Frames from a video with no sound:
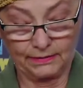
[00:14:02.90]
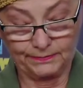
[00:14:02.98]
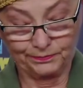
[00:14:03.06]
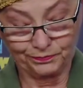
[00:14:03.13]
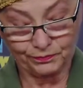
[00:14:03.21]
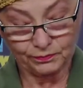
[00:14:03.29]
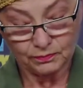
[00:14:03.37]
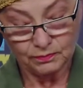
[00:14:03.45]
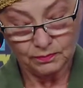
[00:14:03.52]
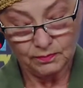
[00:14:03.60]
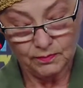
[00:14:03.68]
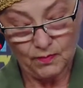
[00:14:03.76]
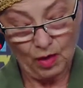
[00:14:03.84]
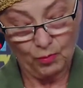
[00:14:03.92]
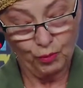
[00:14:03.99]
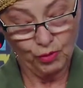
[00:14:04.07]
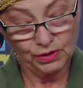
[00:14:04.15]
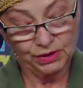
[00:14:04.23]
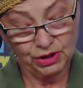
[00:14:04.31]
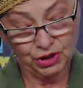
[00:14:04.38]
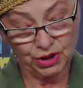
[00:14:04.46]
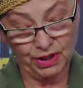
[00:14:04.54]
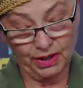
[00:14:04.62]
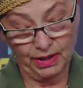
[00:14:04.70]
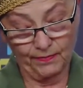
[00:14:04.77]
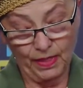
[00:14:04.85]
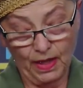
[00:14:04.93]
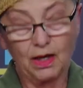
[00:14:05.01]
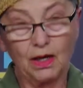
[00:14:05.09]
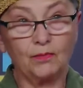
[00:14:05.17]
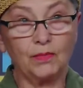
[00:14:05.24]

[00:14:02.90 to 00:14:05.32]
which I used to attend,